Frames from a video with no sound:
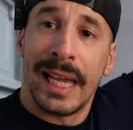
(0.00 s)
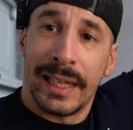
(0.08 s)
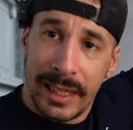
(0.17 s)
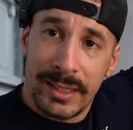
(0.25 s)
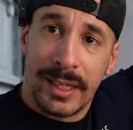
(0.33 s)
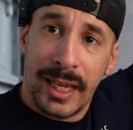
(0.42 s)

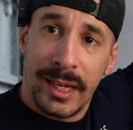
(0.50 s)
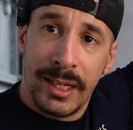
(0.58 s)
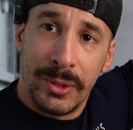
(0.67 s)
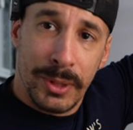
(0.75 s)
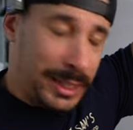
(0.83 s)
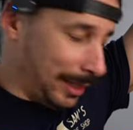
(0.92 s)
let's get
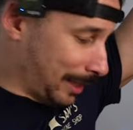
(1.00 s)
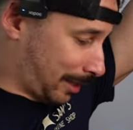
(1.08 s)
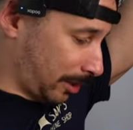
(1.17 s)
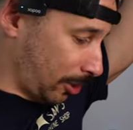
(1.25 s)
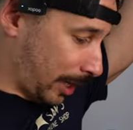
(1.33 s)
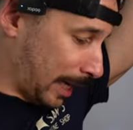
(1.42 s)
into it.
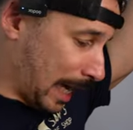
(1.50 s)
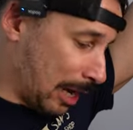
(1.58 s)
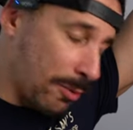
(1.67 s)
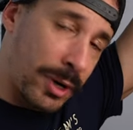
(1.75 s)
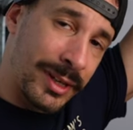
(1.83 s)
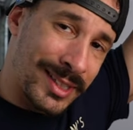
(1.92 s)
Let's look at
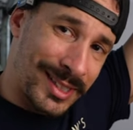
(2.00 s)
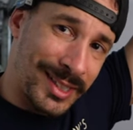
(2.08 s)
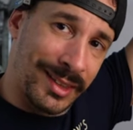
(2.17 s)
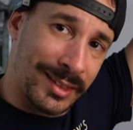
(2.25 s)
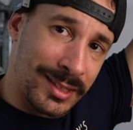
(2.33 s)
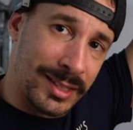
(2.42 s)
how we're gonna
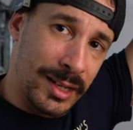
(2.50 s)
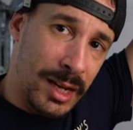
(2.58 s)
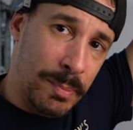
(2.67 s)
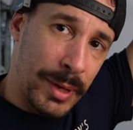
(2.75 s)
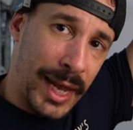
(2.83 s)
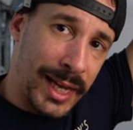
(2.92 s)
set this
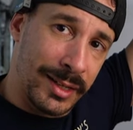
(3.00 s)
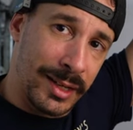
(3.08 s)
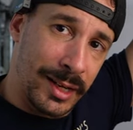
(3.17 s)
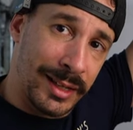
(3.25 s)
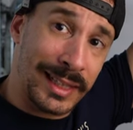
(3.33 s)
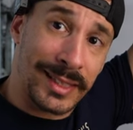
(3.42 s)
up and
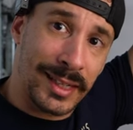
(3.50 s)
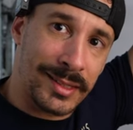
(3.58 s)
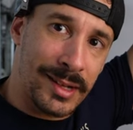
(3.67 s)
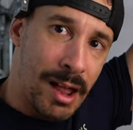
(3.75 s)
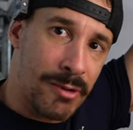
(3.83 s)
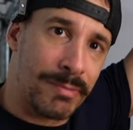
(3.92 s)
let's
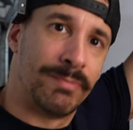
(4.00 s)
test it out.